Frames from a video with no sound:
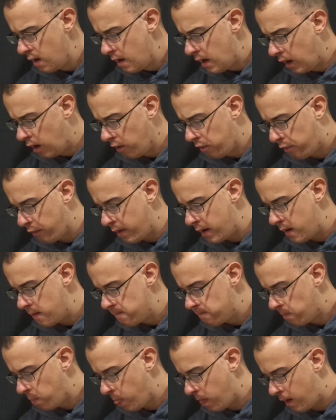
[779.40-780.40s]
L3,
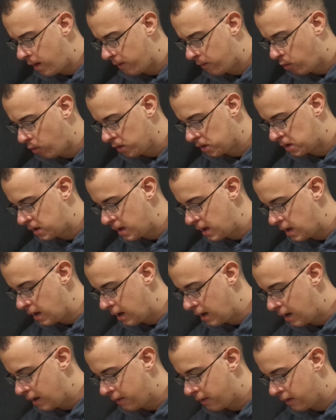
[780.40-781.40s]
and of course the
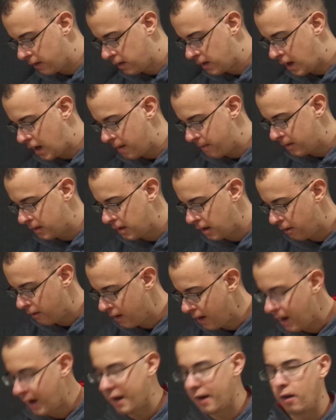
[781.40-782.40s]
uh, the commentary
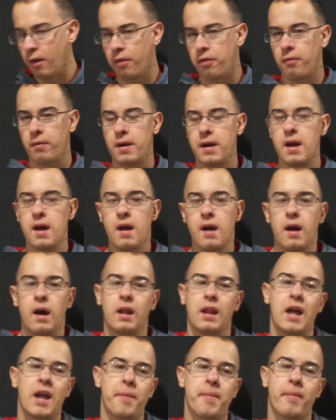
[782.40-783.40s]
on L3. A
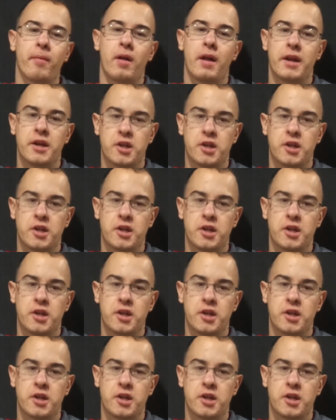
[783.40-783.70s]
lot of people had